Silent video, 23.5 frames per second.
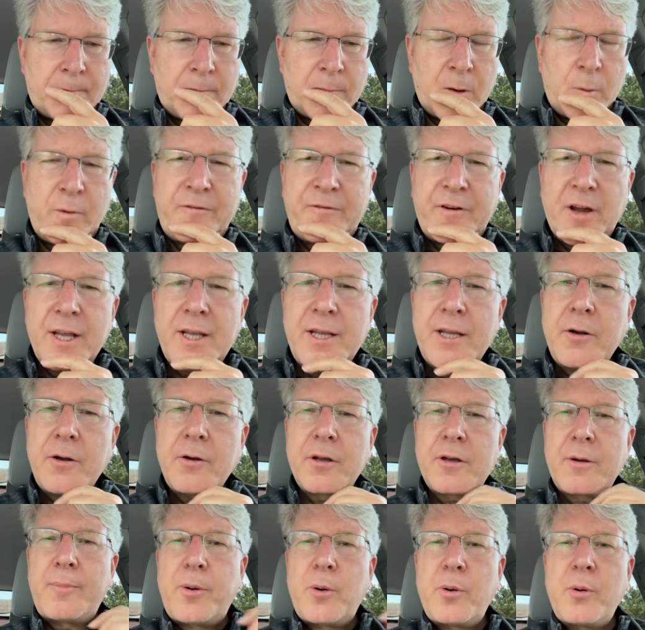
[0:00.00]
We finally are
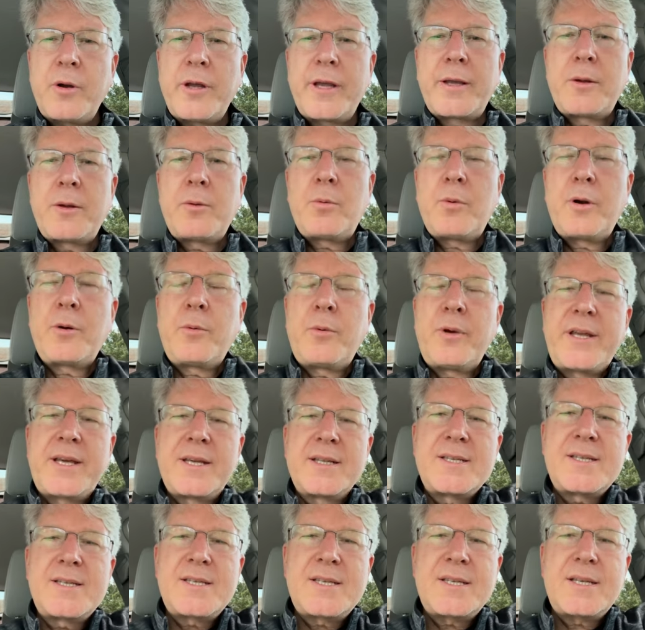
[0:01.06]
at a point where we
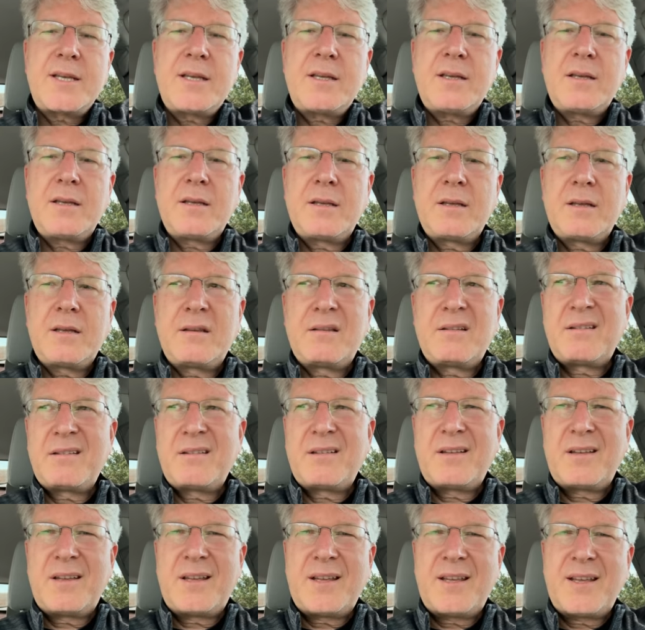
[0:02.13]
can see
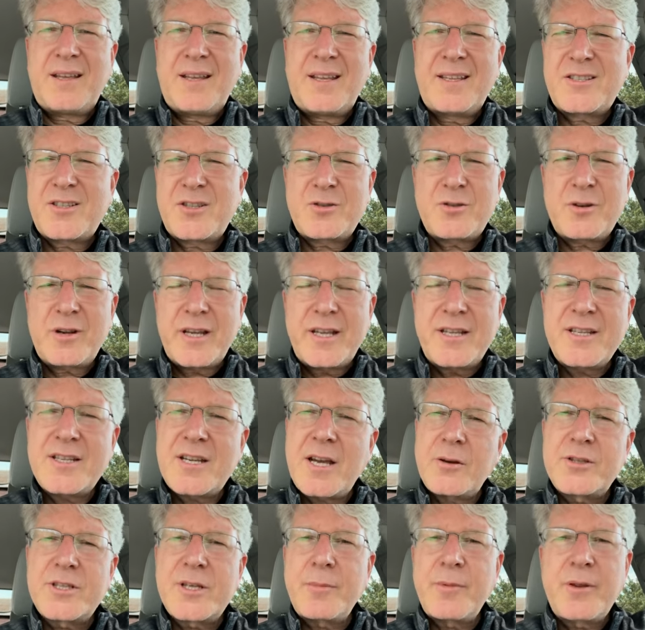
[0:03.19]
it's strange
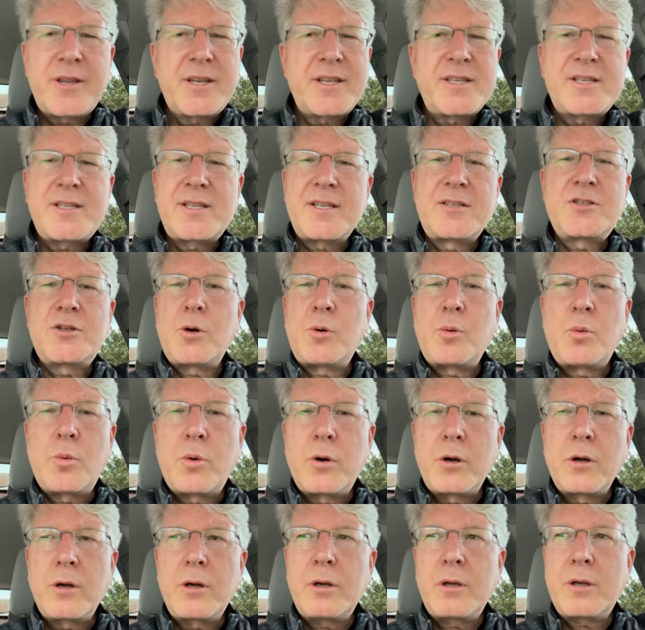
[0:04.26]
how some of these things don't
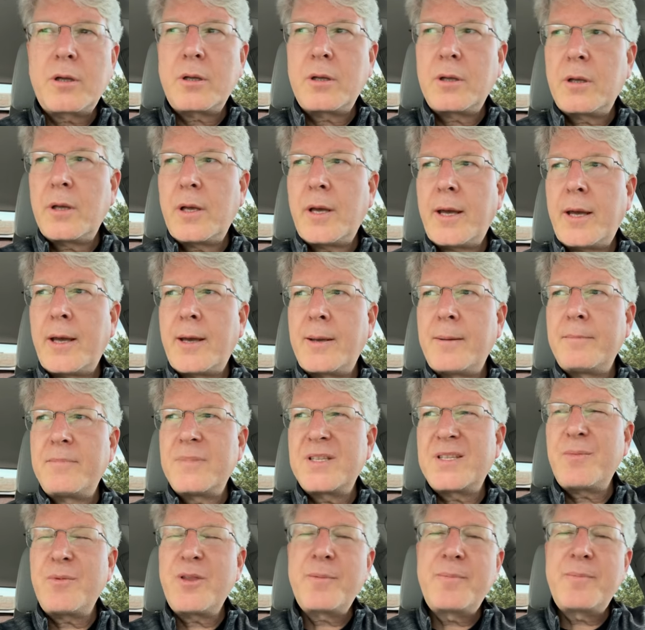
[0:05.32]
work um,
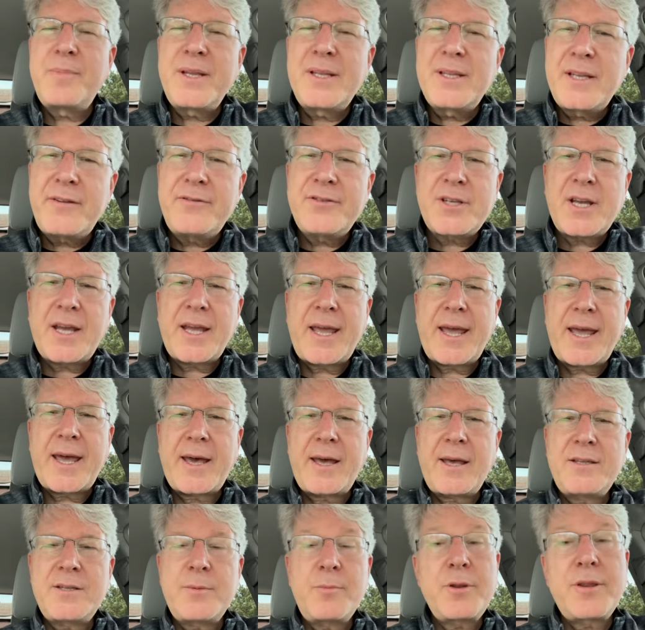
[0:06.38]
some of the beliefs I
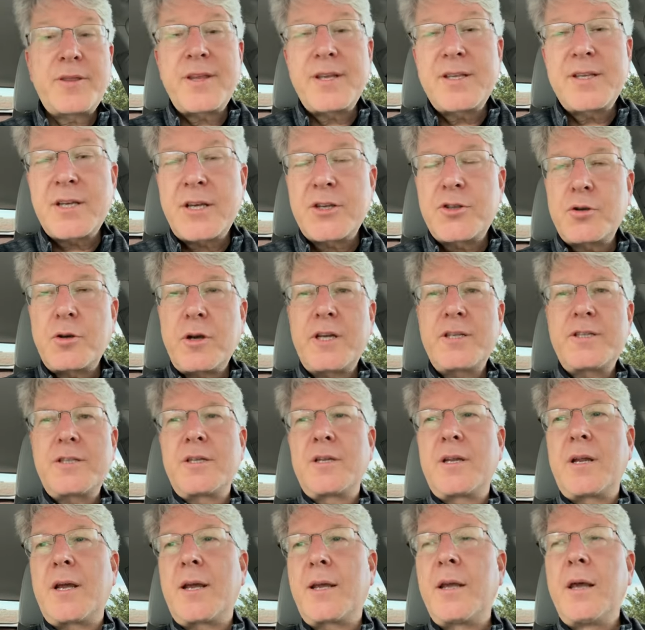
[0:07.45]
had, some of the things I
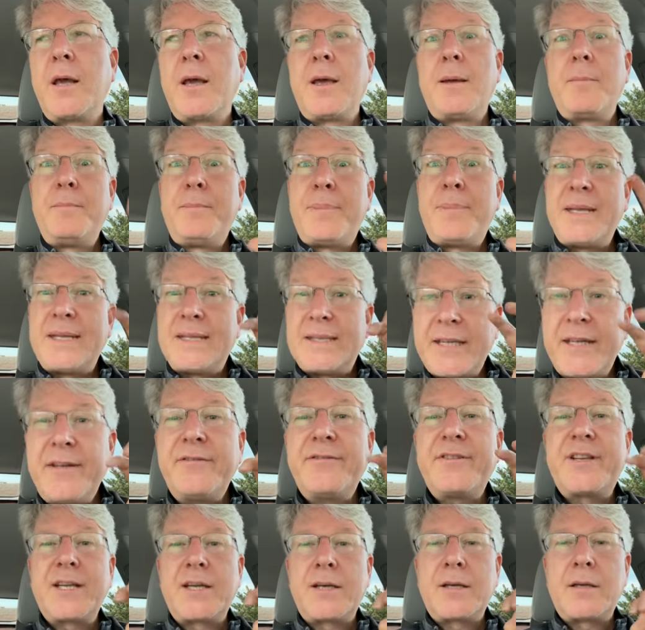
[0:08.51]
trusted, I
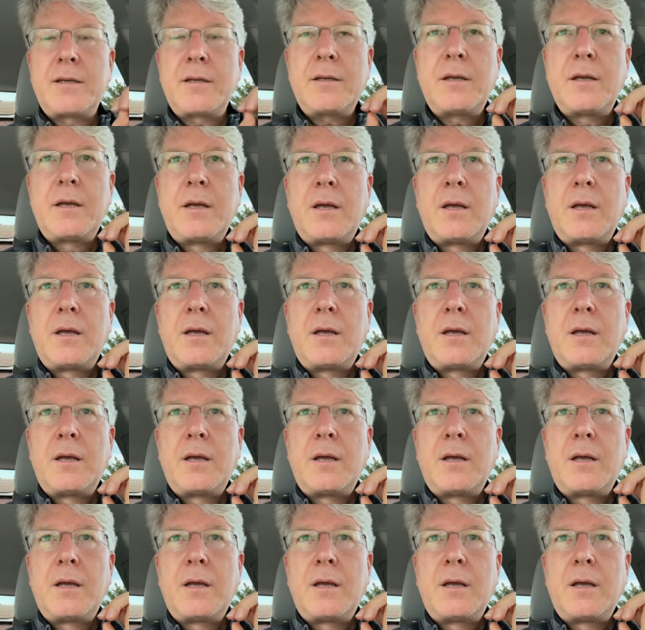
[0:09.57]
believed in,